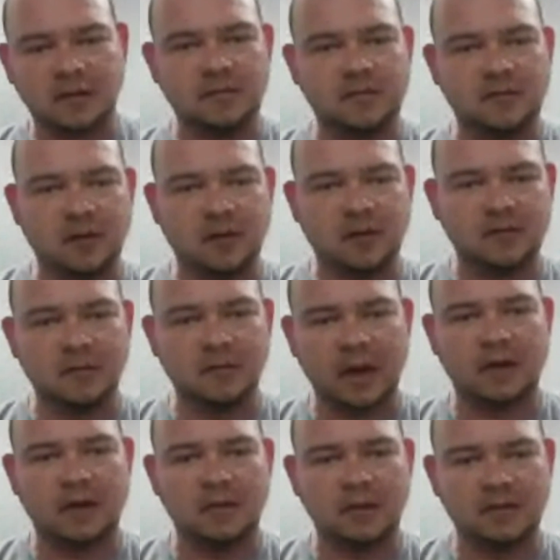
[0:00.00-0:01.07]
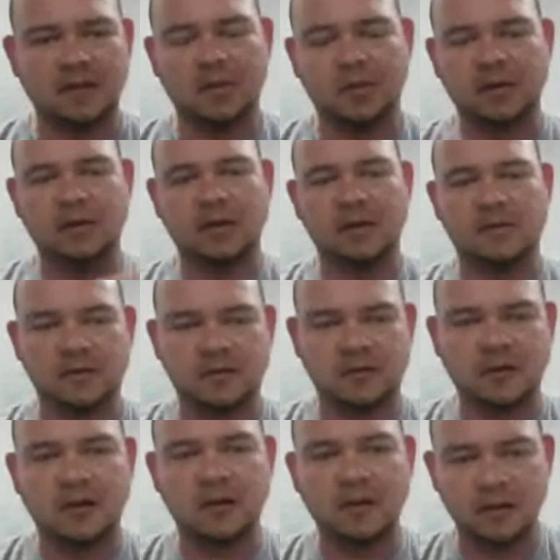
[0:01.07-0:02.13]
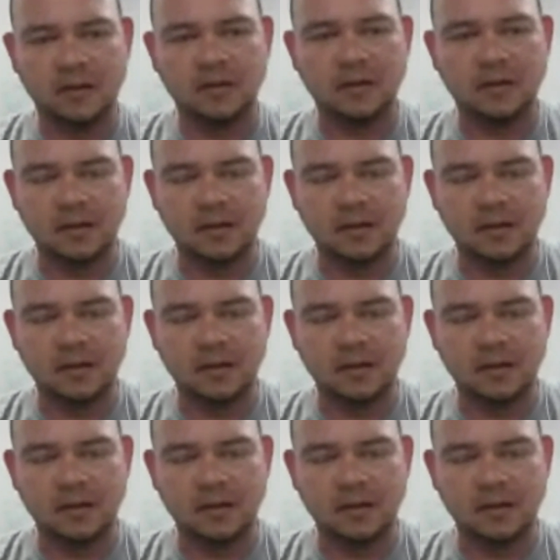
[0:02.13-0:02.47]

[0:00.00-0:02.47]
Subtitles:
to keep charging batteries separately for sure.